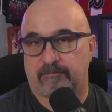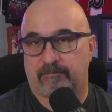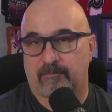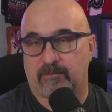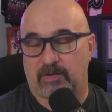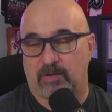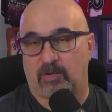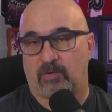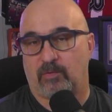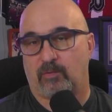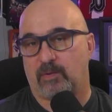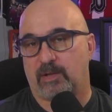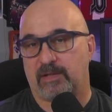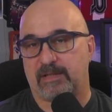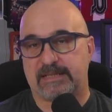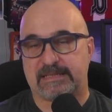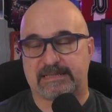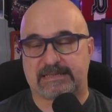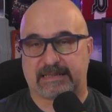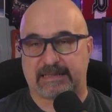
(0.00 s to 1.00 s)

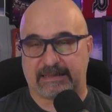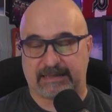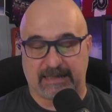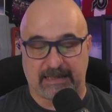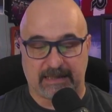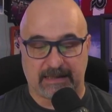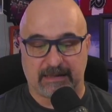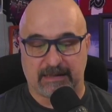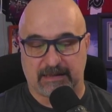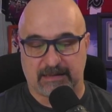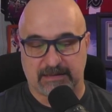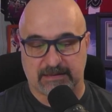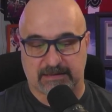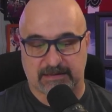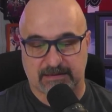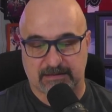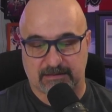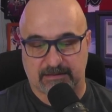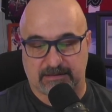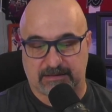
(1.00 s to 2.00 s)
Whereas the
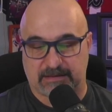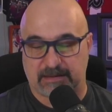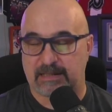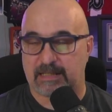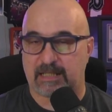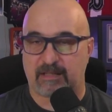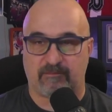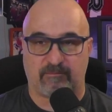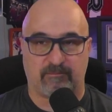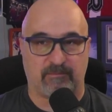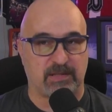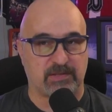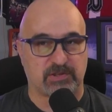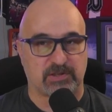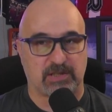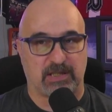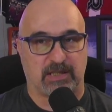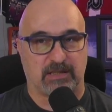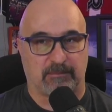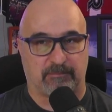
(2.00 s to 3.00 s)
Canadiens didn't have much
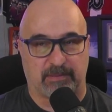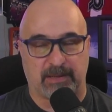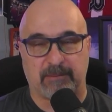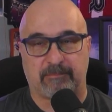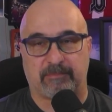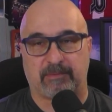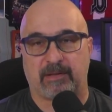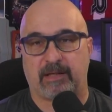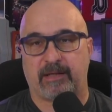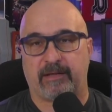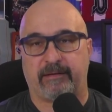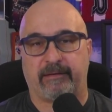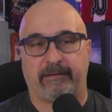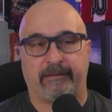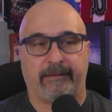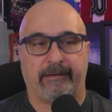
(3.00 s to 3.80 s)
in the pipeline,